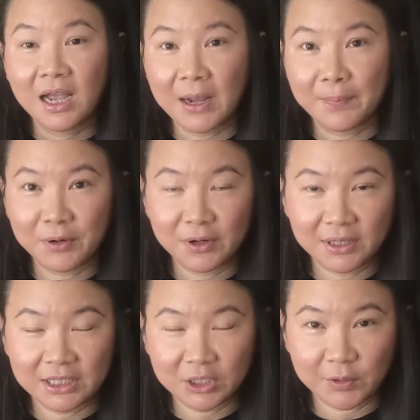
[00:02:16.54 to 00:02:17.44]
I'll put it on the
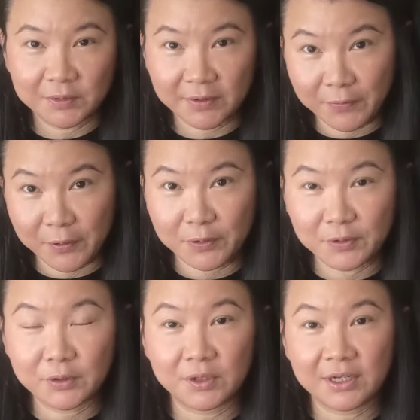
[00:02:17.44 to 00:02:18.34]
description for you
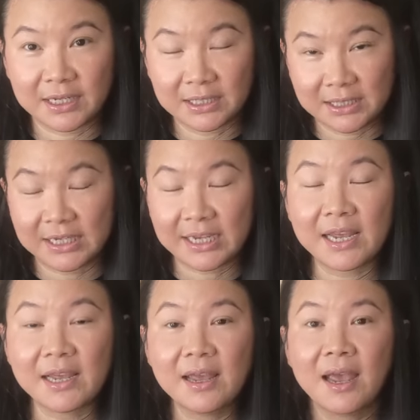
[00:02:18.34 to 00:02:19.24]
so you can see
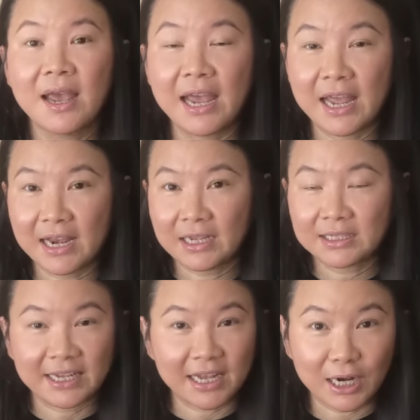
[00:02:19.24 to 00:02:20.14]
it and I
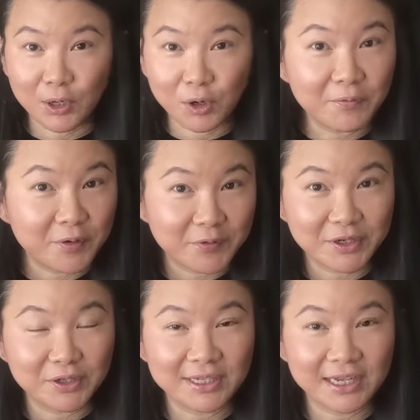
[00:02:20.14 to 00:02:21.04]
say hello, feel free
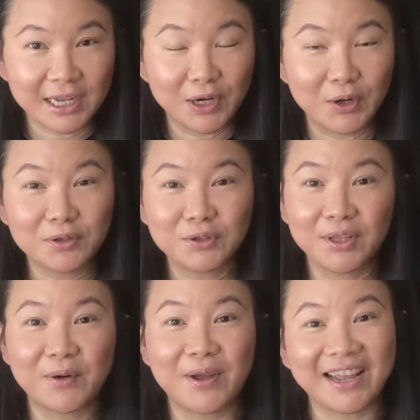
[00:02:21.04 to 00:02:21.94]
to say hello so
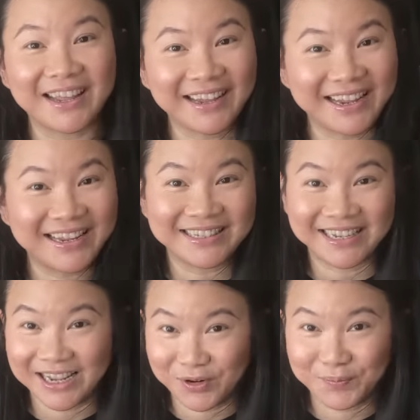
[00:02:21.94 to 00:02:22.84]
that I can get and say
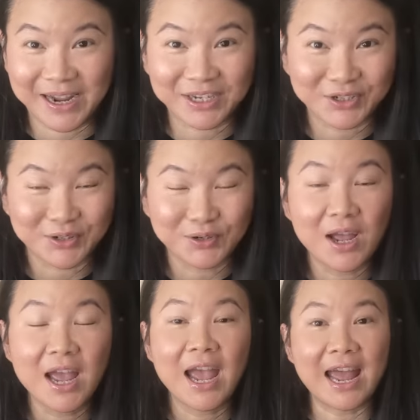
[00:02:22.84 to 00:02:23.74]
hello back to you.
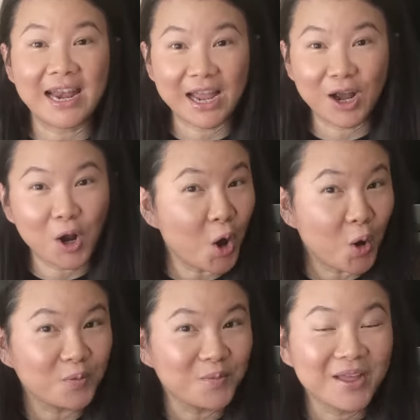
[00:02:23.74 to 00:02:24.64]
And I
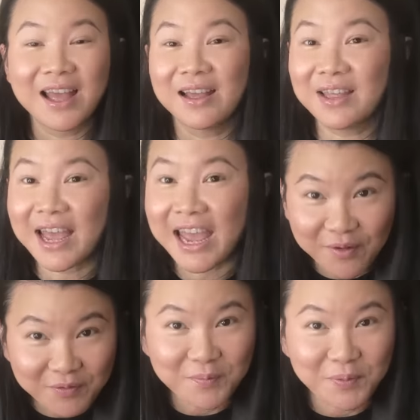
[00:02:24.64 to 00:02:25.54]
hope that
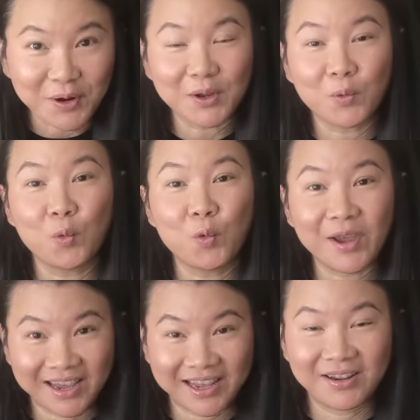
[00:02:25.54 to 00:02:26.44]
everybody
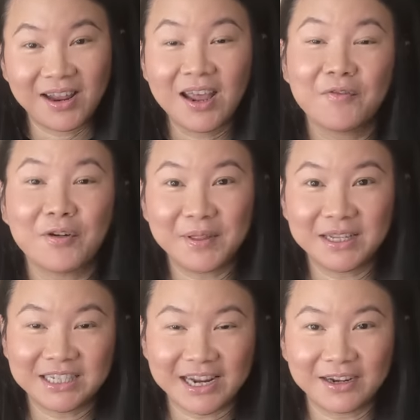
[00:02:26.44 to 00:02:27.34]
win from
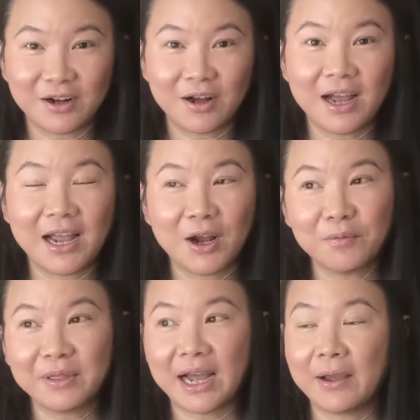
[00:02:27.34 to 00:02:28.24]
this channel. I hope
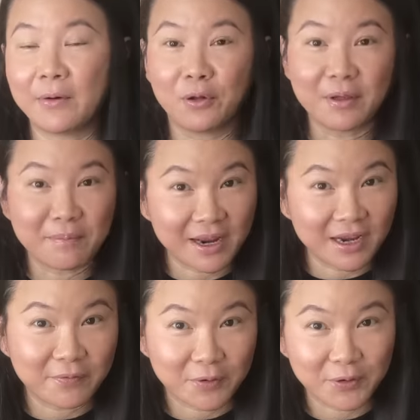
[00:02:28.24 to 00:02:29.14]
that I have all the
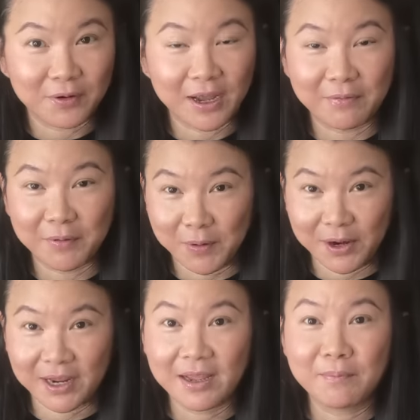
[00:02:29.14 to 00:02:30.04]
money for you,
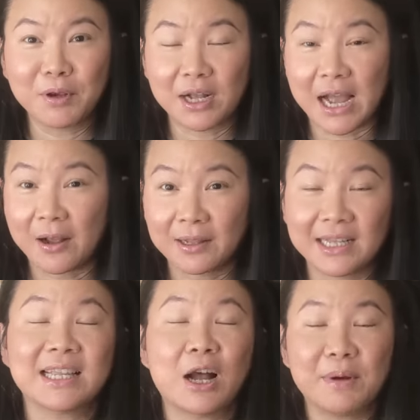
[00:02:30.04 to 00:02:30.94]
everybody, because I,
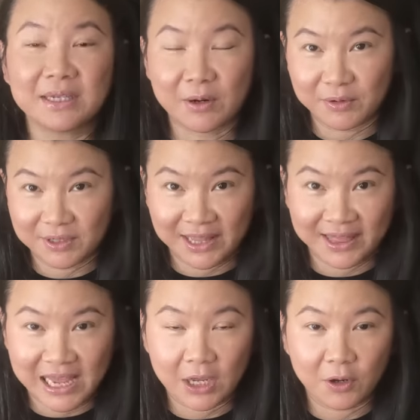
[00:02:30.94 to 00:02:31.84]
that's how much I want to say
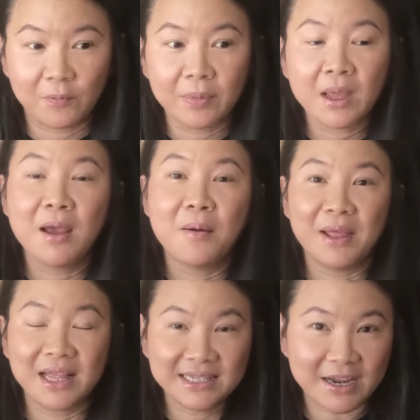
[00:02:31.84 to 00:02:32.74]
thank you.
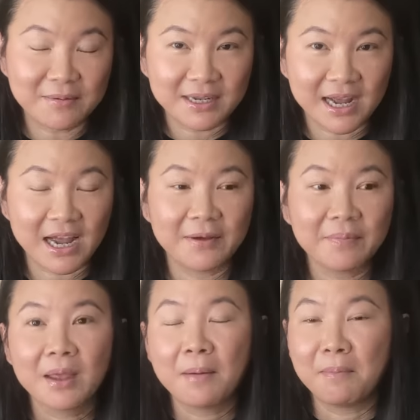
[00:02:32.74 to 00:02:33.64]
But at the same time,
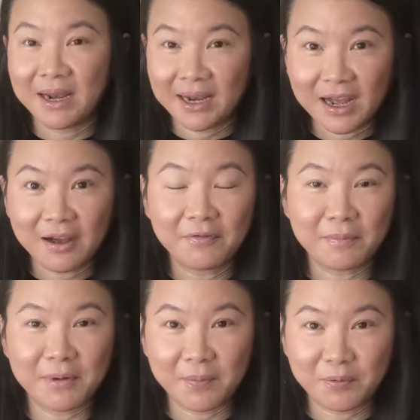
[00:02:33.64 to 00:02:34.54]
my love and
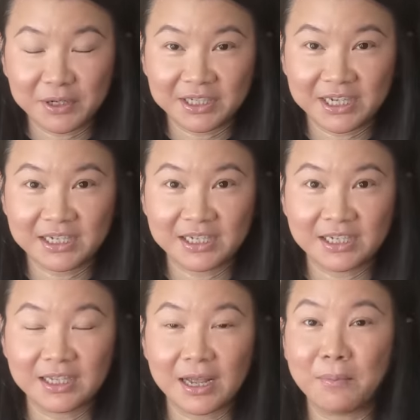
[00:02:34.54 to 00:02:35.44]
my
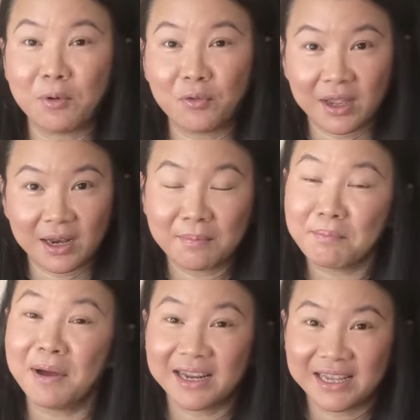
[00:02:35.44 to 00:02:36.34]
appreciations are more than
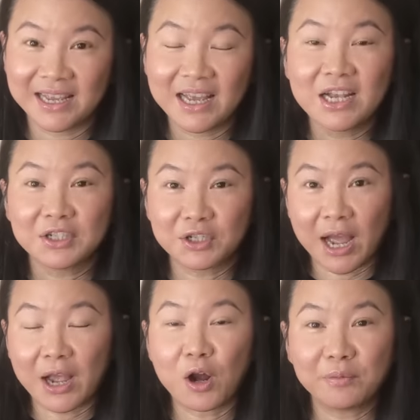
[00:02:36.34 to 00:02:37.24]
money. So
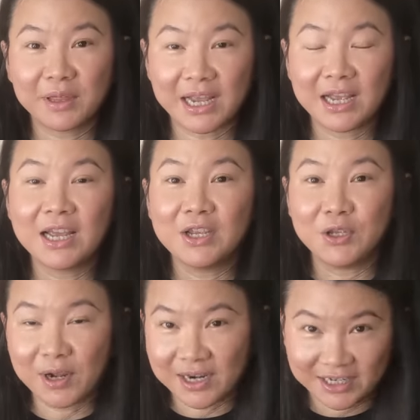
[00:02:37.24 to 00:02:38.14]
I hope that
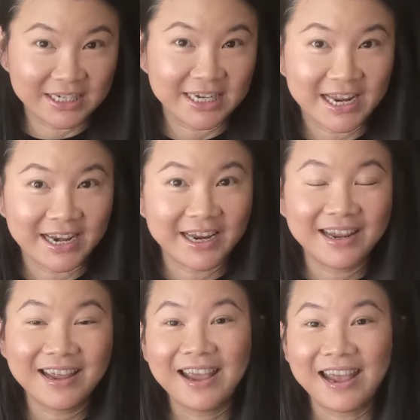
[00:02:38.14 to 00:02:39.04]
you understand it,
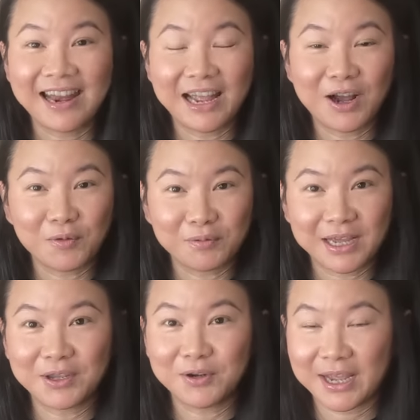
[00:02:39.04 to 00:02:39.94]
and I hope
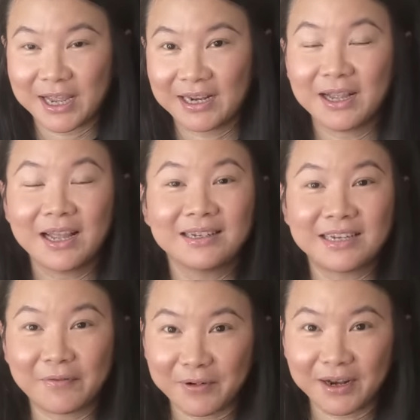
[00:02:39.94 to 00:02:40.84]
that you can
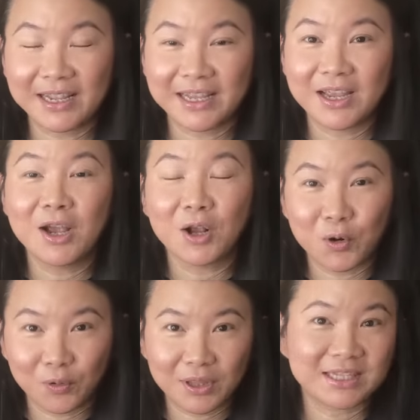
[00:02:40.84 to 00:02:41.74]
definitely
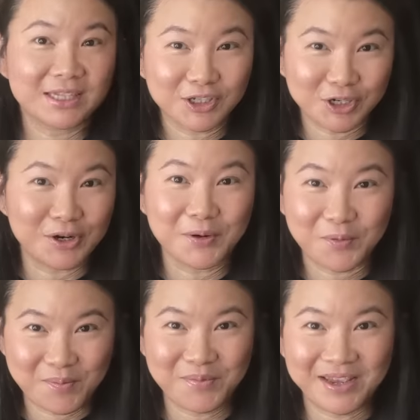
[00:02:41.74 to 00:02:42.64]
go this uh, journey
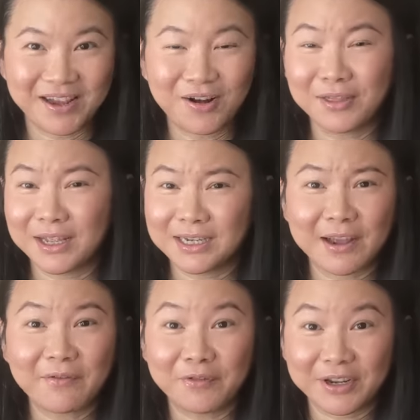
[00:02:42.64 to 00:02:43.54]
with me on the
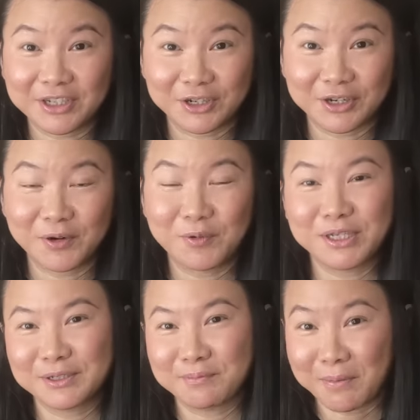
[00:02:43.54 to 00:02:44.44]
debt-free journey, which
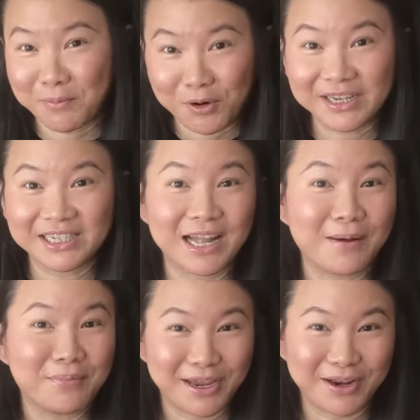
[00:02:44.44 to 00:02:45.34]
is my mortgage that I'm
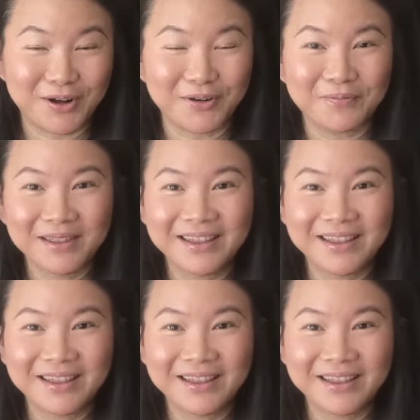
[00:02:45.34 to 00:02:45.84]
paying off.